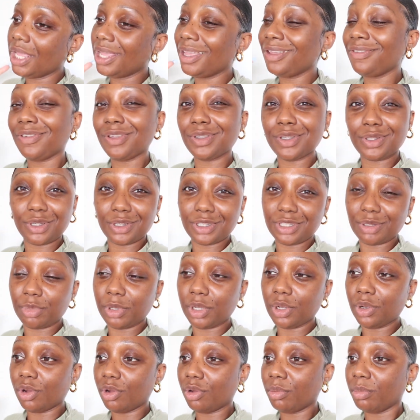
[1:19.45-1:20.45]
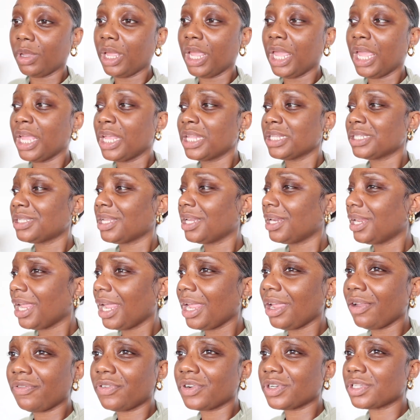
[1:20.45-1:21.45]
It feels good to be home.
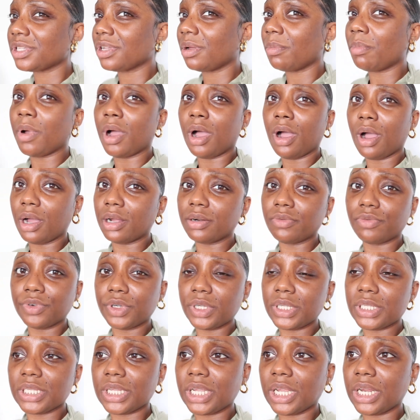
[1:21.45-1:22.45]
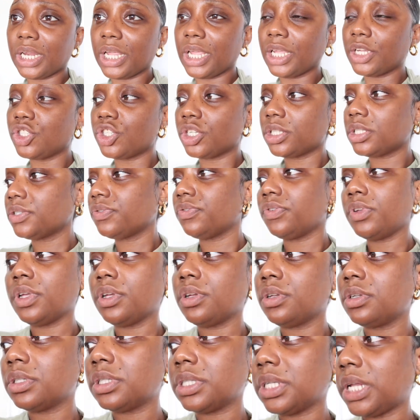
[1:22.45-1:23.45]
Today, for some odd reason, it just
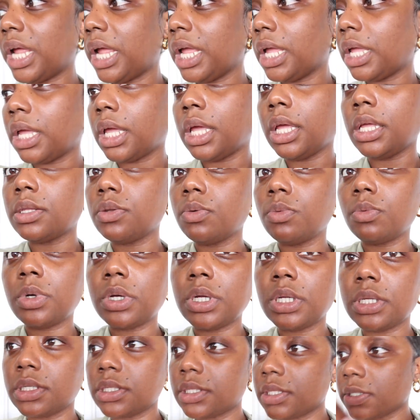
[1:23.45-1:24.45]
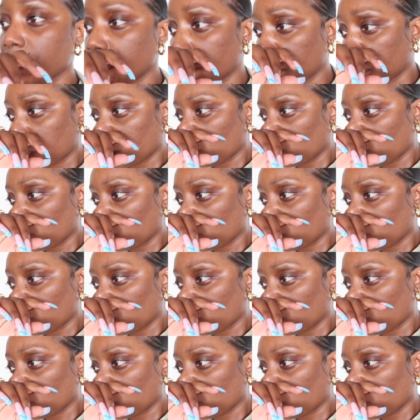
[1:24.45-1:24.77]
feels like it was